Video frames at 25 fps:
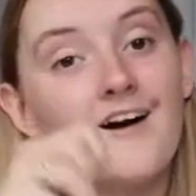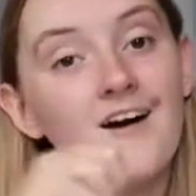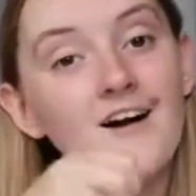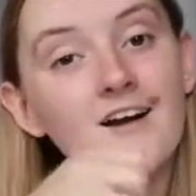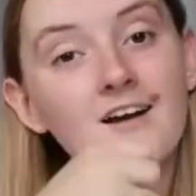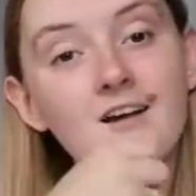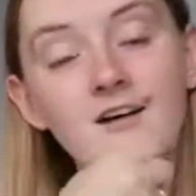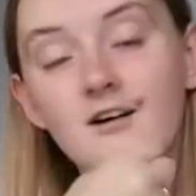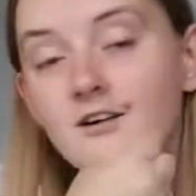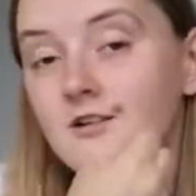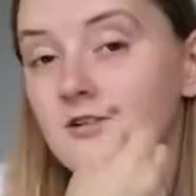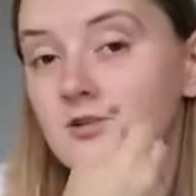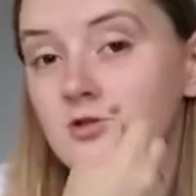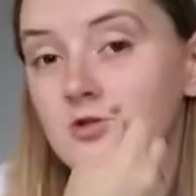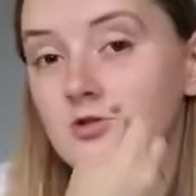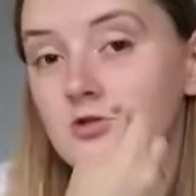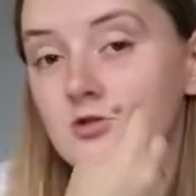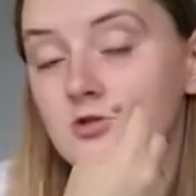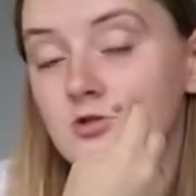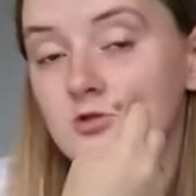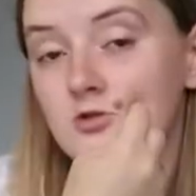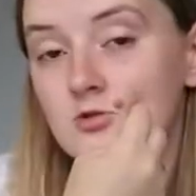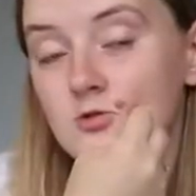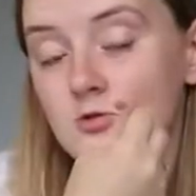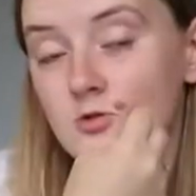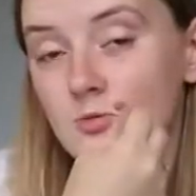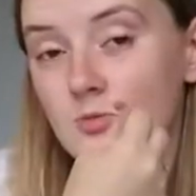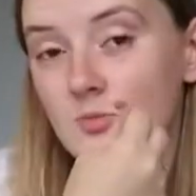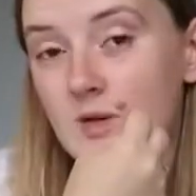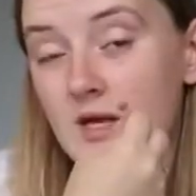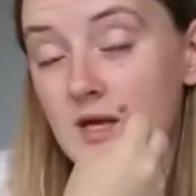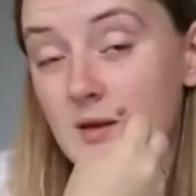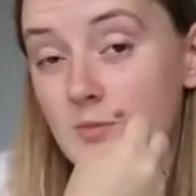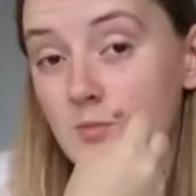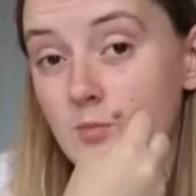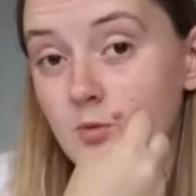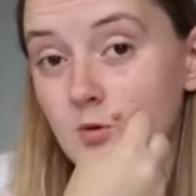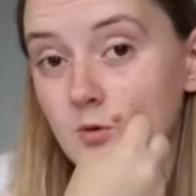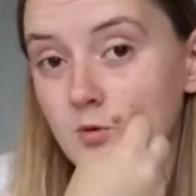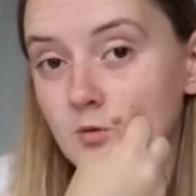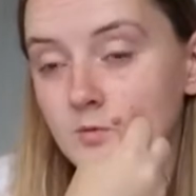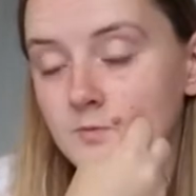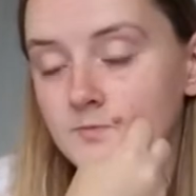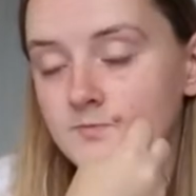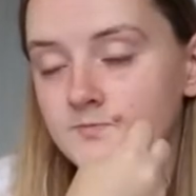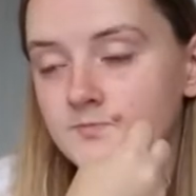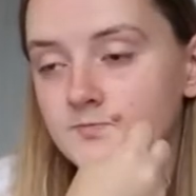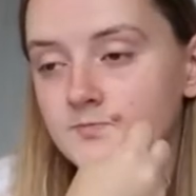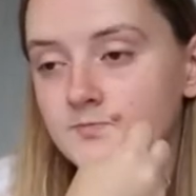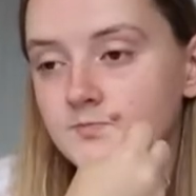I can't draw people
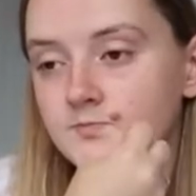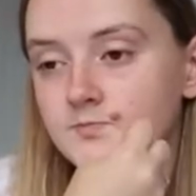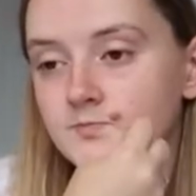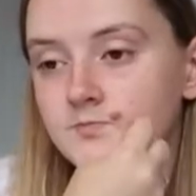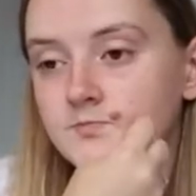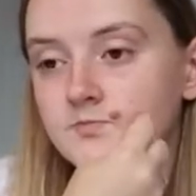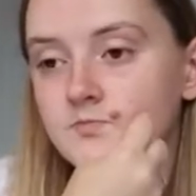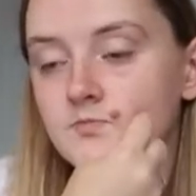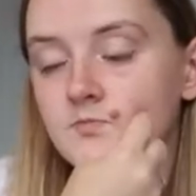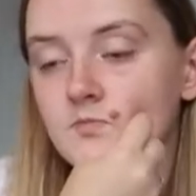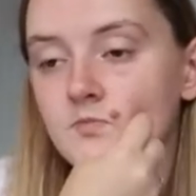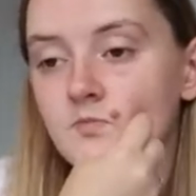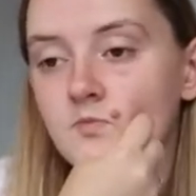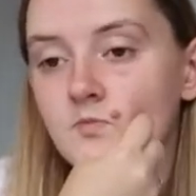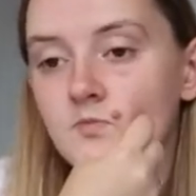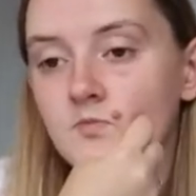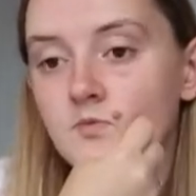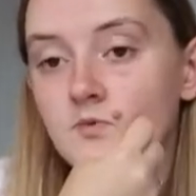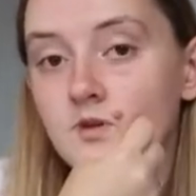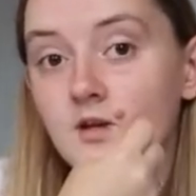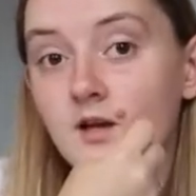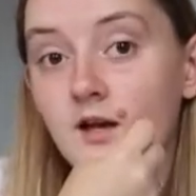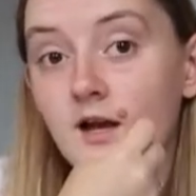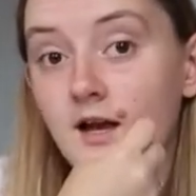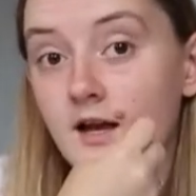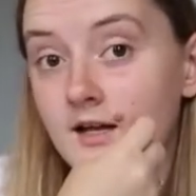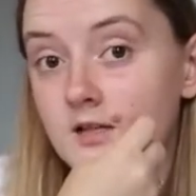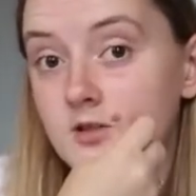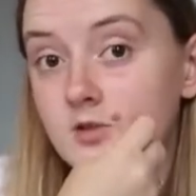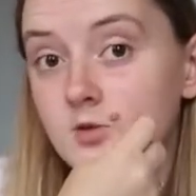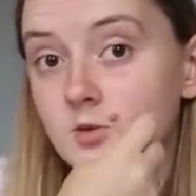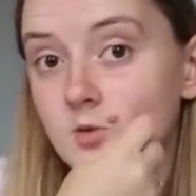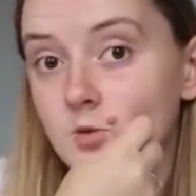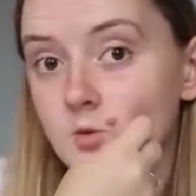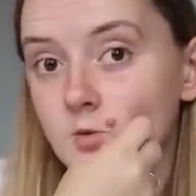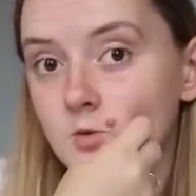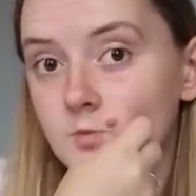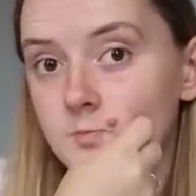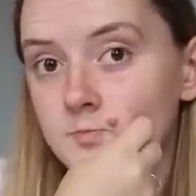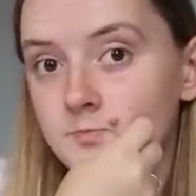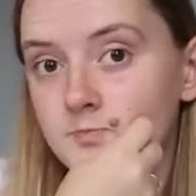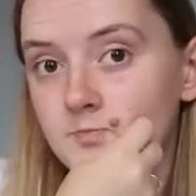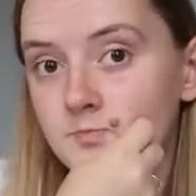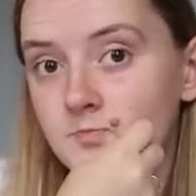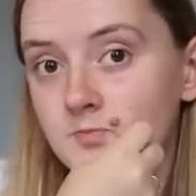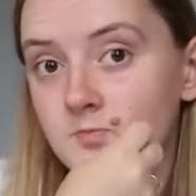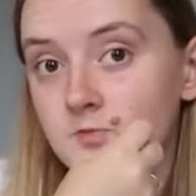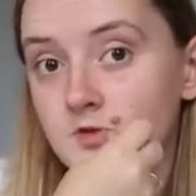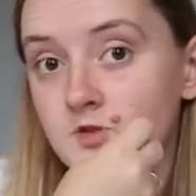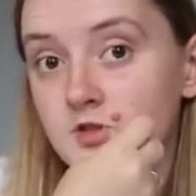at all,
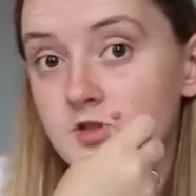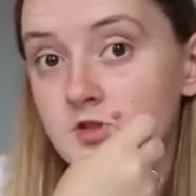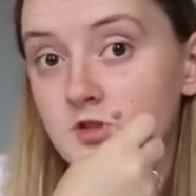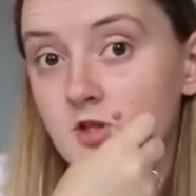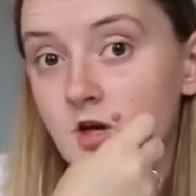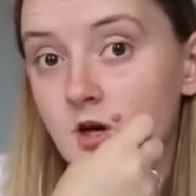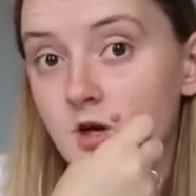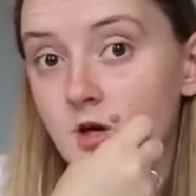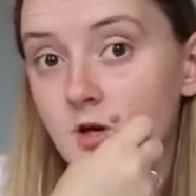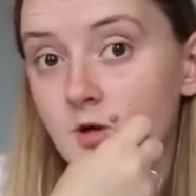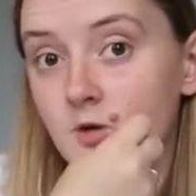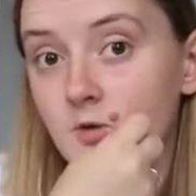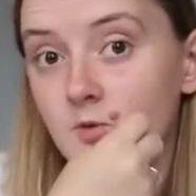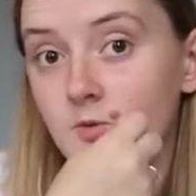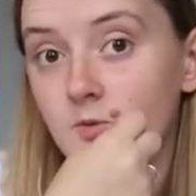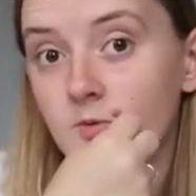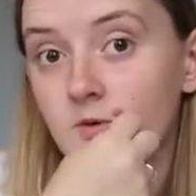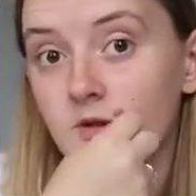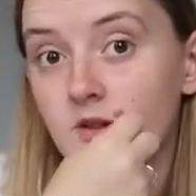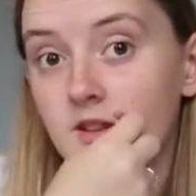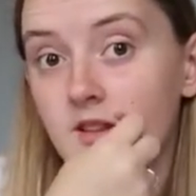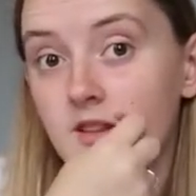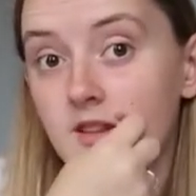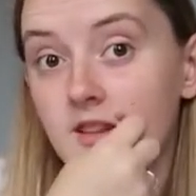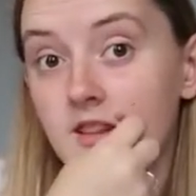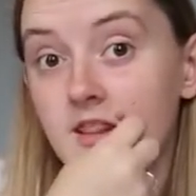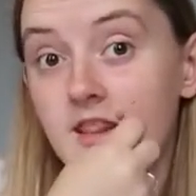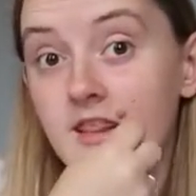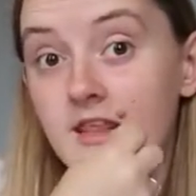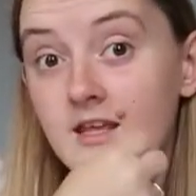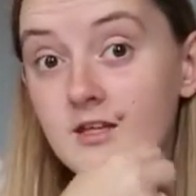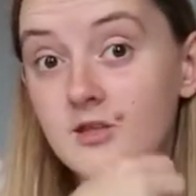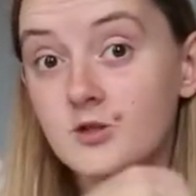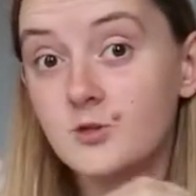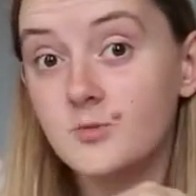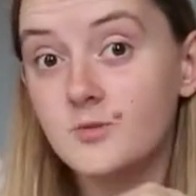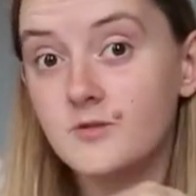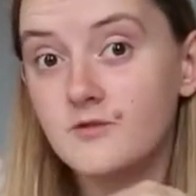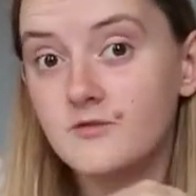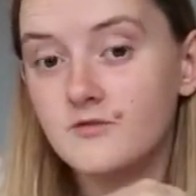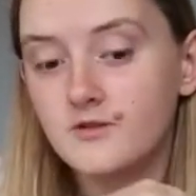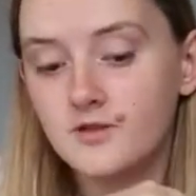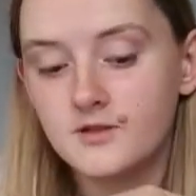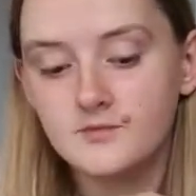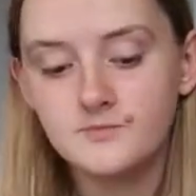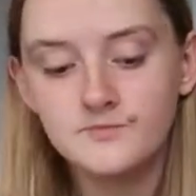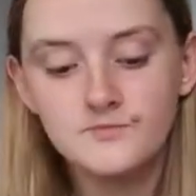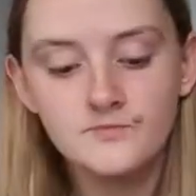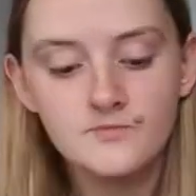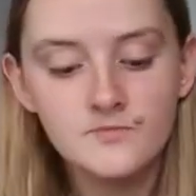so this will be
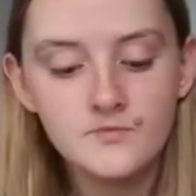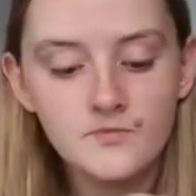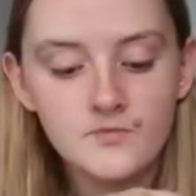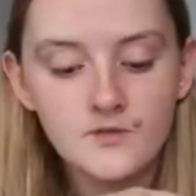fun.